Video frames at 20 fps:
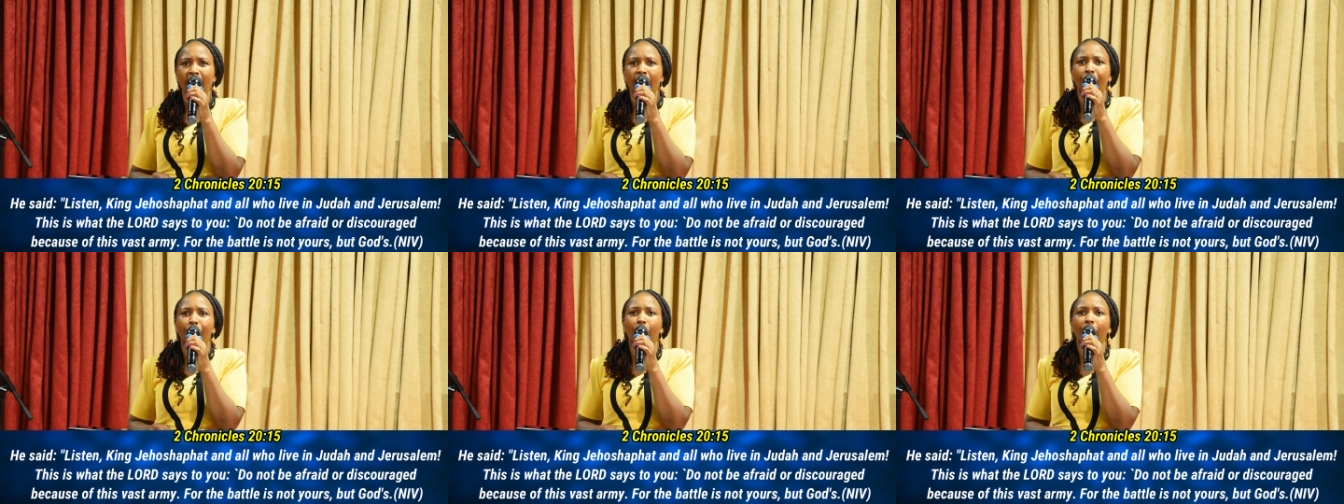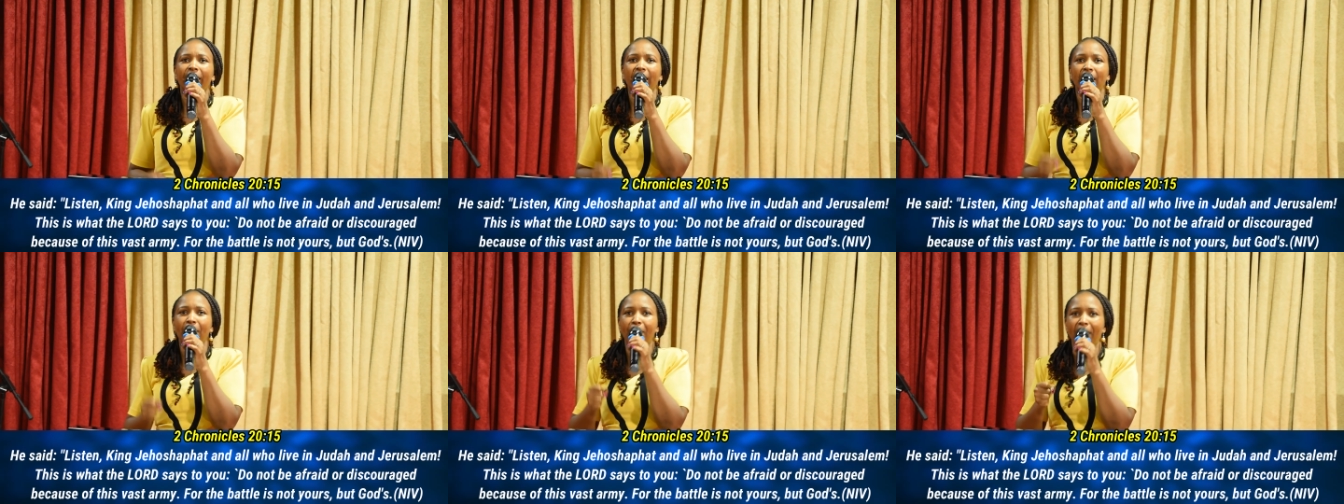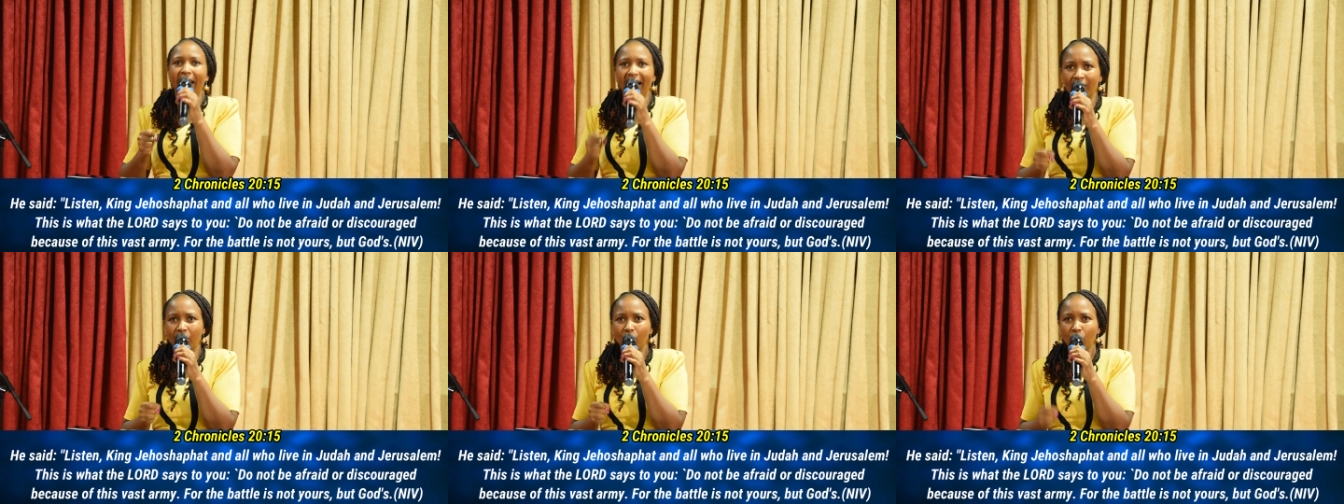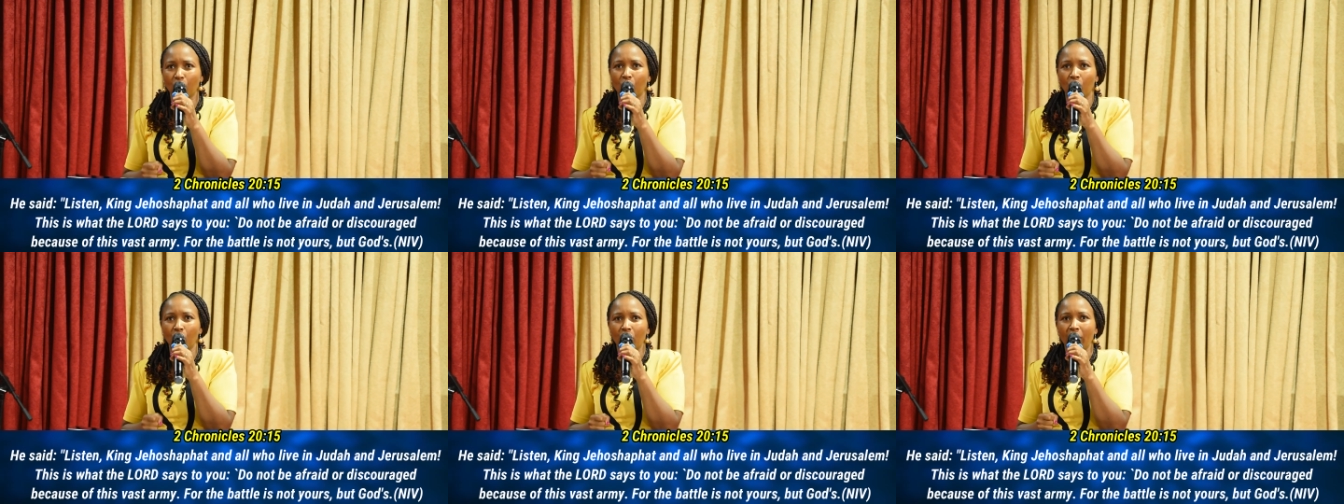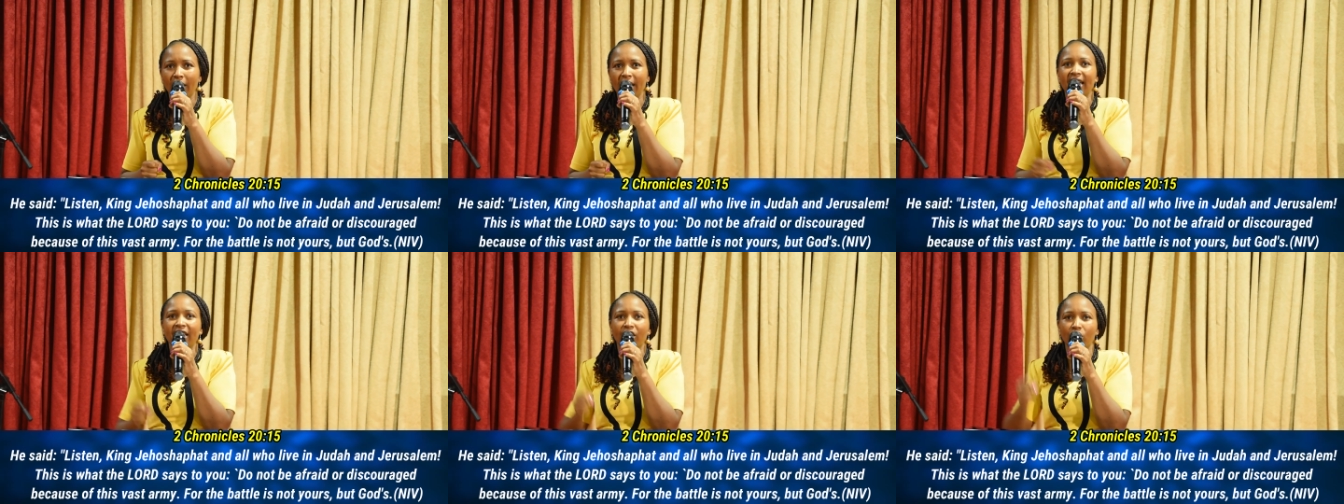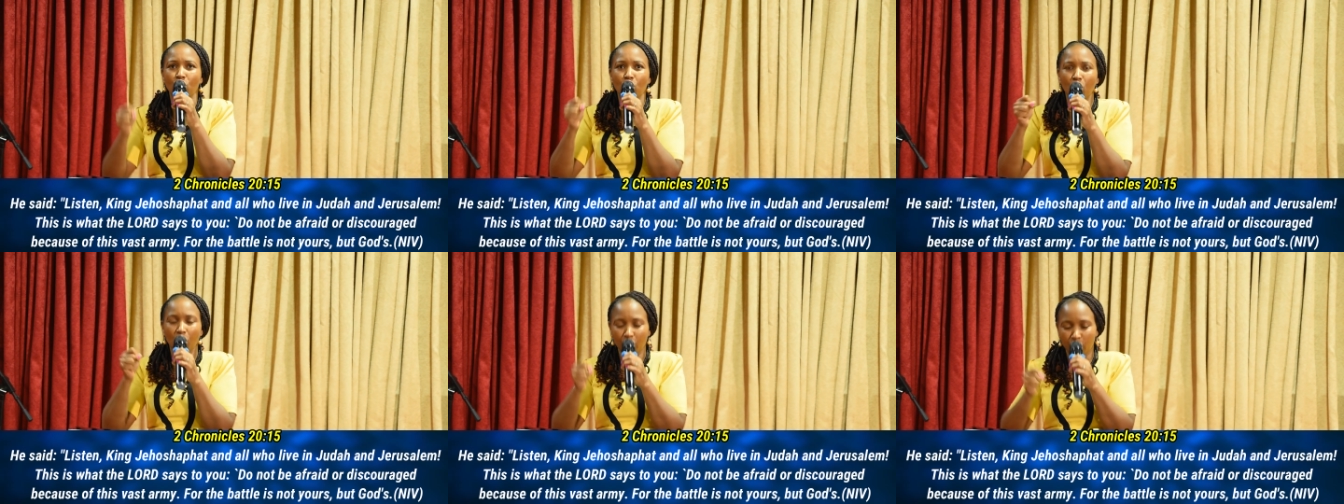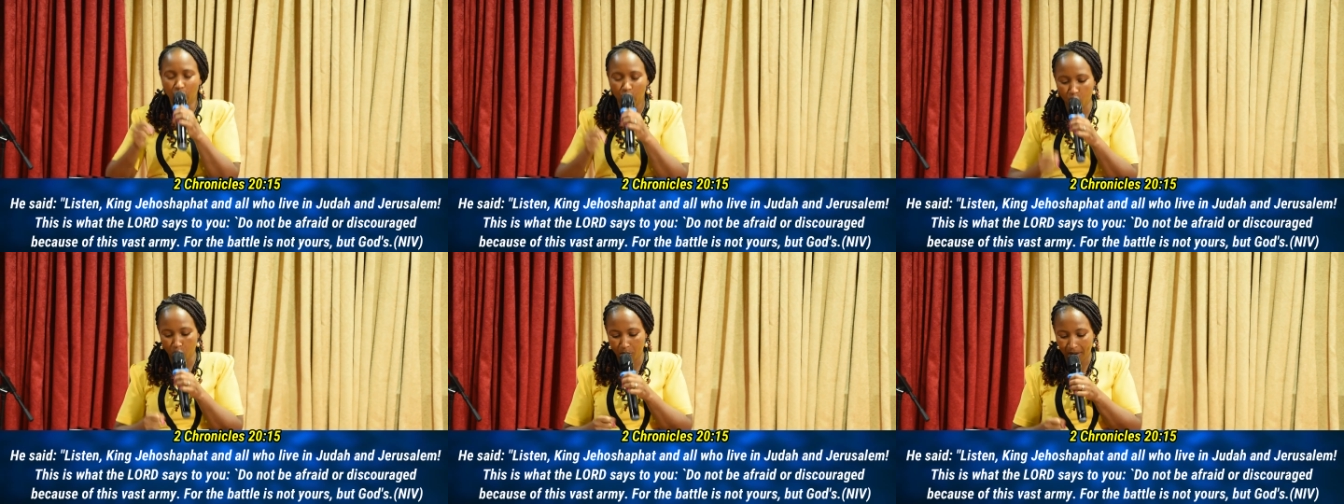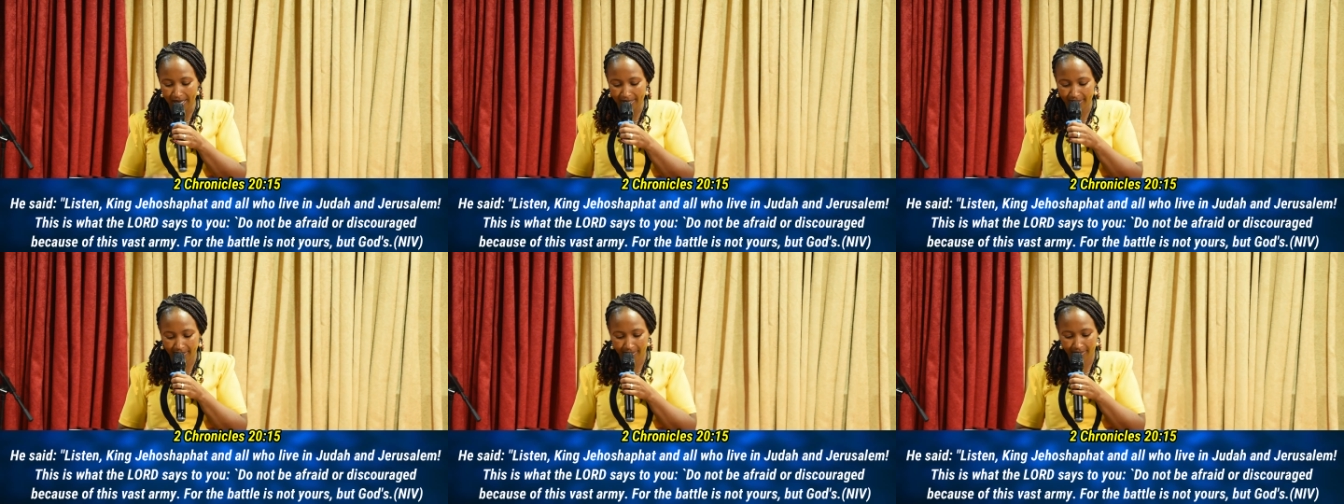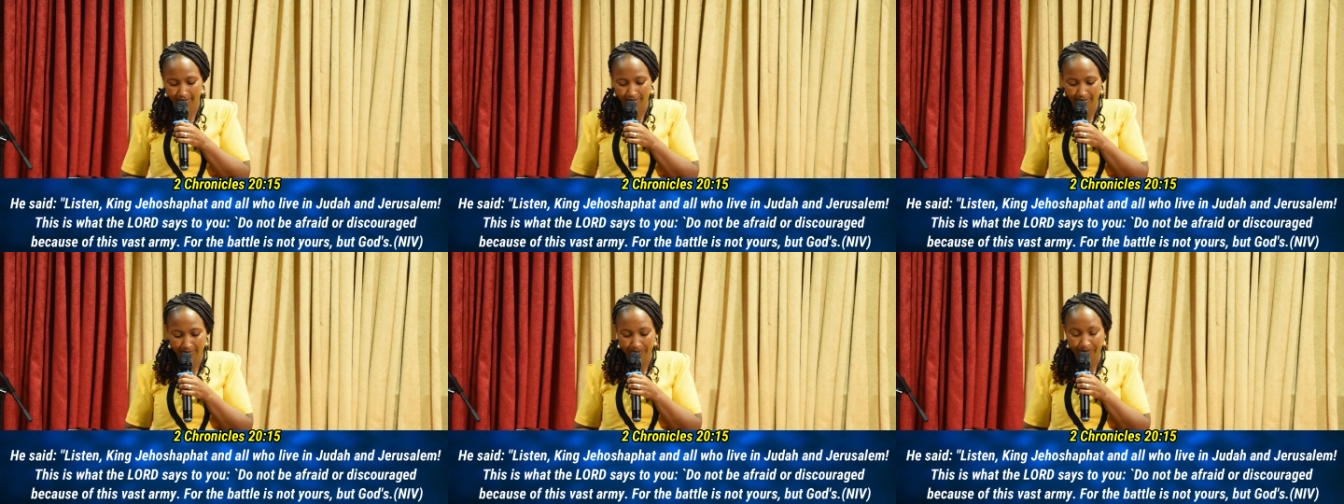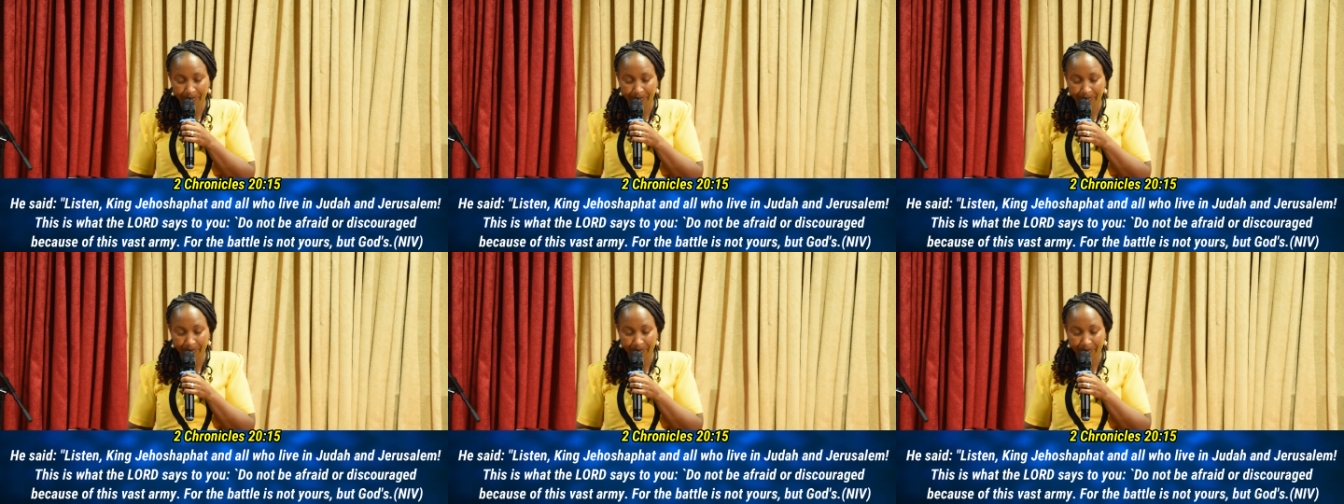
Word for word: For the battle is not yours.